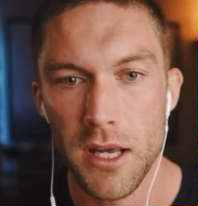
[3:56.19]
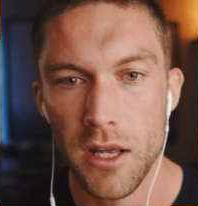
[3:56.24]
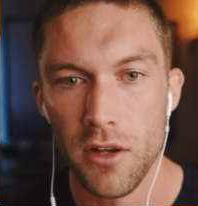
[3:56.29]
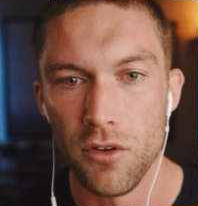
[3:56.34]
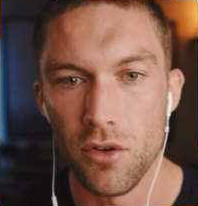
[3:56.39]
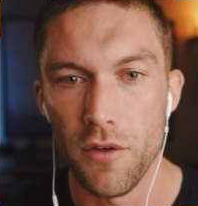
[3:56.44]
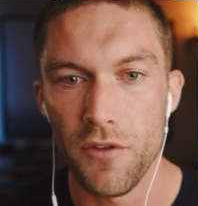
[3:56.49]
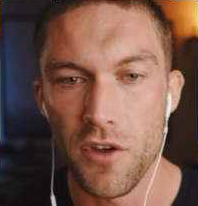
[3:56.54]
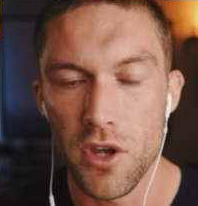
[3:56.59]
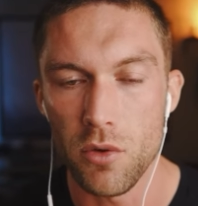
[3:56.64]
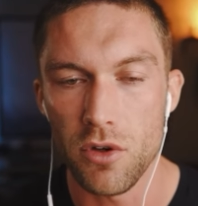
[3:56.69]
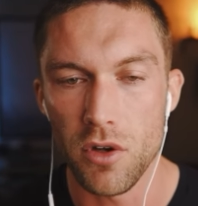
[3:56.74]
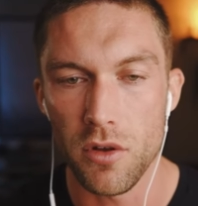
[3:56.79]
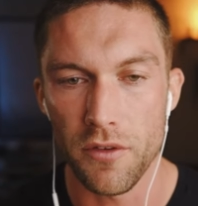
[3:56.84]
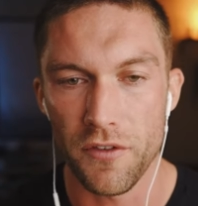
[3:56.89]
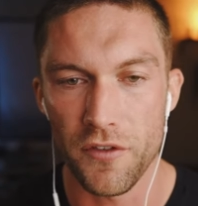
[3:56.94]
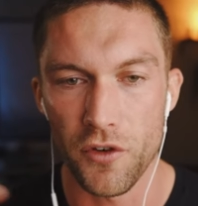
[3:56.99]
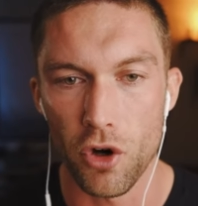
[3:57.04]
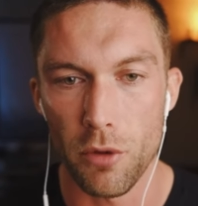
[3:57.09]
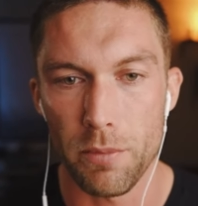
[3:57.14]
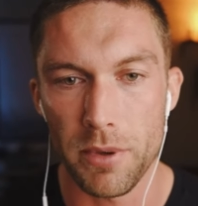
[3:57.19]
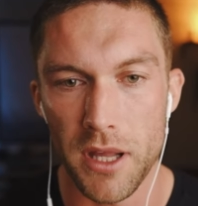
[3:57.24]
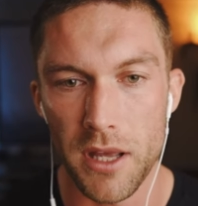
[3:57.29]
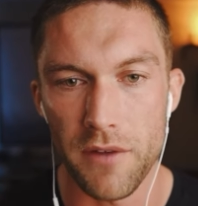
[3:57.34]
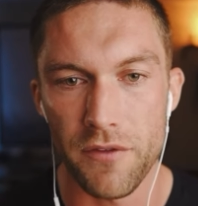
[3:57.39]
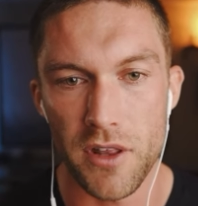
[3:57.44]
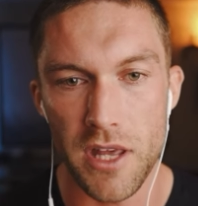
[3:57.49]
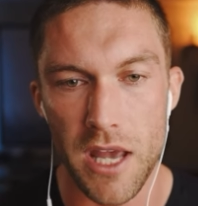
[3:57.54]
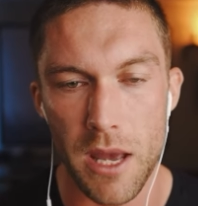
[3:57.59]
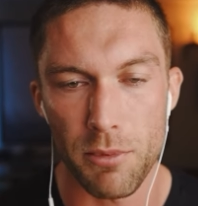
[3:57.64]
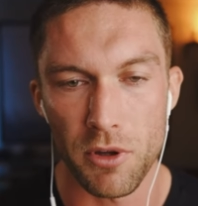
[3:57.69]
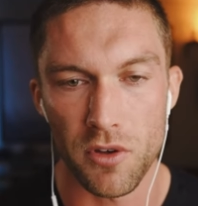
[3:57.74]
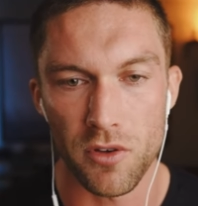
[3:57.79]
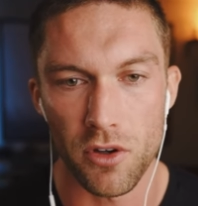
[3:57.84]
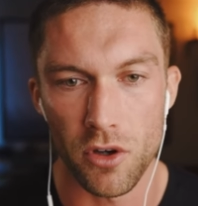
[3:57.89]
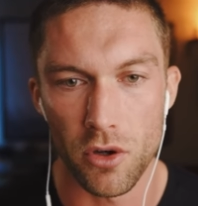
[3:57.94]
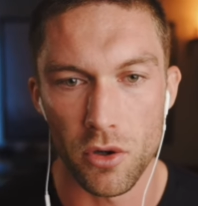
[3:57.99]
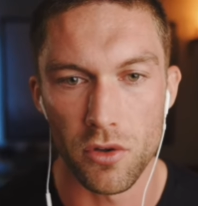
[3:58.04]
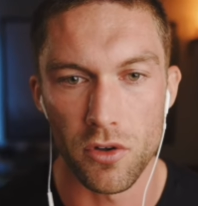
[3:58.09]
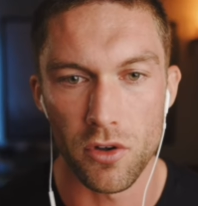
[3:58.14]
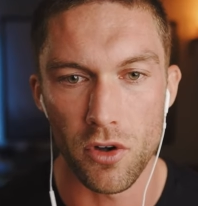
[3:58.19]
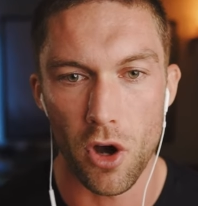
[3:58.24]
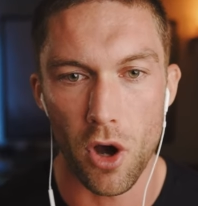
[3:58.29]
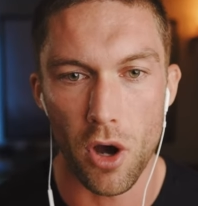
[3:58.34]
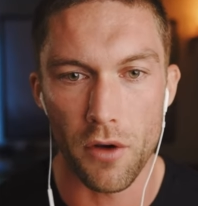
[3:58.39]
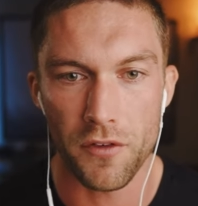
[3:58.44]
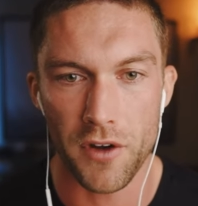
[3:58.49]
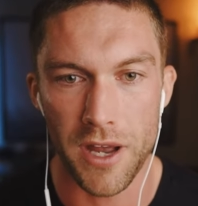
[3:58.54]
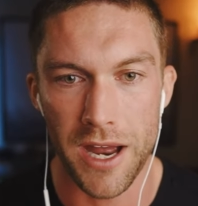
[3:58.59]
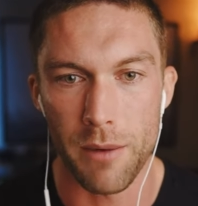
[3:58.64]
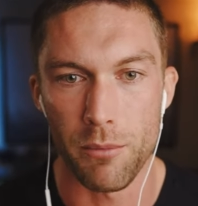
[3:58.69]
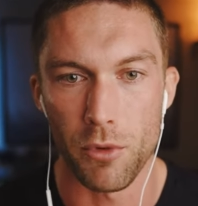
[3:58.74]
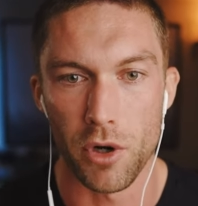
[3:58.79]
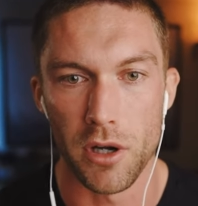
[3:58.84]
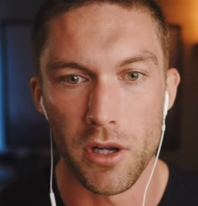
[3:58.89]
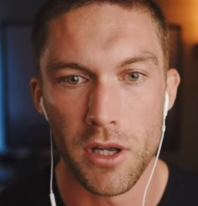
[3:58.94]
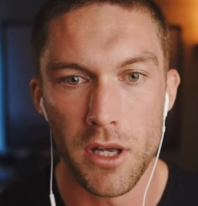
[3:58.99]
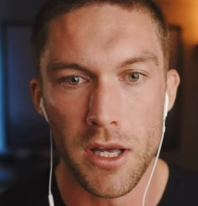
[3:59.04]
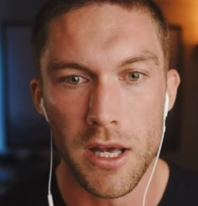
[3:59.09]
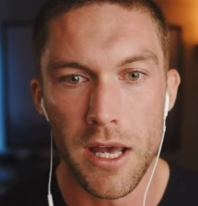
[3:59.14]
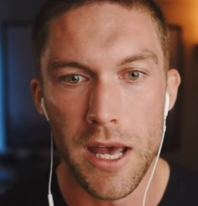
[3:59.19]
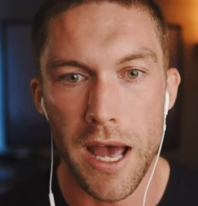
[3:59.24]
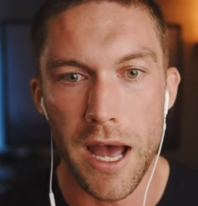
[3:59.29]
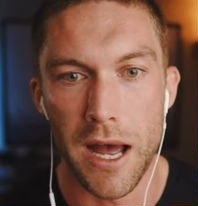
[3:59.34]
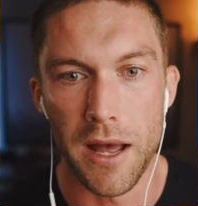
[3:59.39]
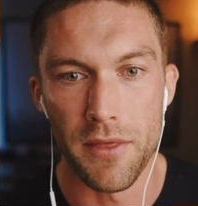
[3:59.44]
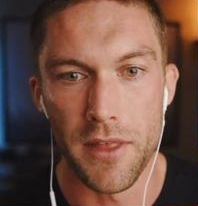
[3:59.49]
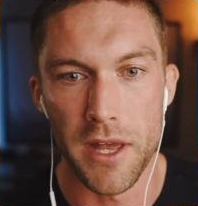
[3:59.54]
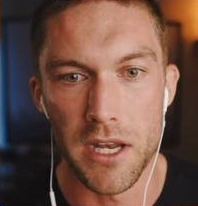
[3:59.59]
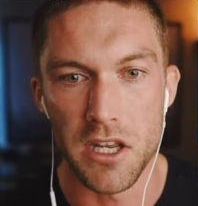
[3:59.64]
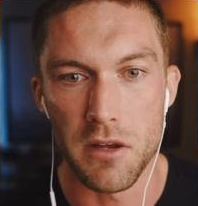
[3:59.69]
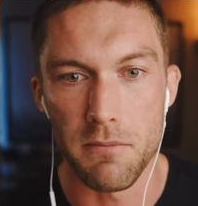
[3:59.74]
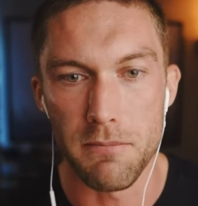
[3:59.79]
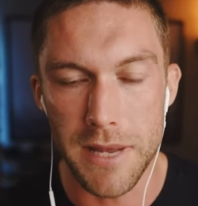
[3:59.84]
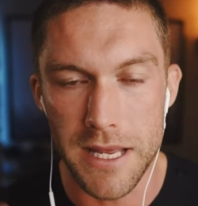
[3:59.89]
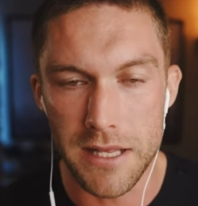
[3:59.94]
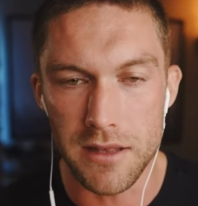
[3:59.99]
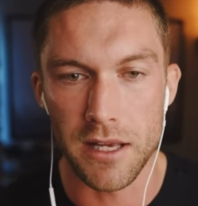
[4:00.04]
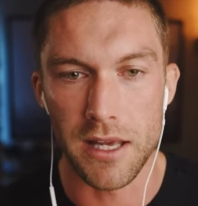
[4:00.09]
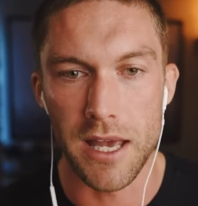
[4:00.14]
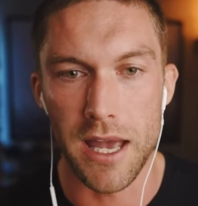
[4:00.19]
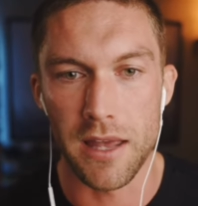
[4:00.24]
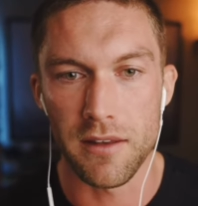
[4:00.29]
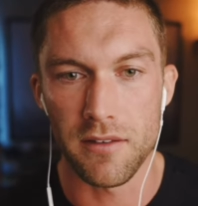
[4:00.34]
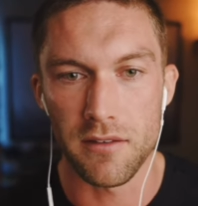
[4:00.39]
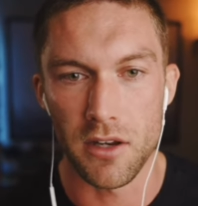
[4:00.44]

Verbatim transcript: So if you do the foreplay for the episode off camera, and then you meet the guest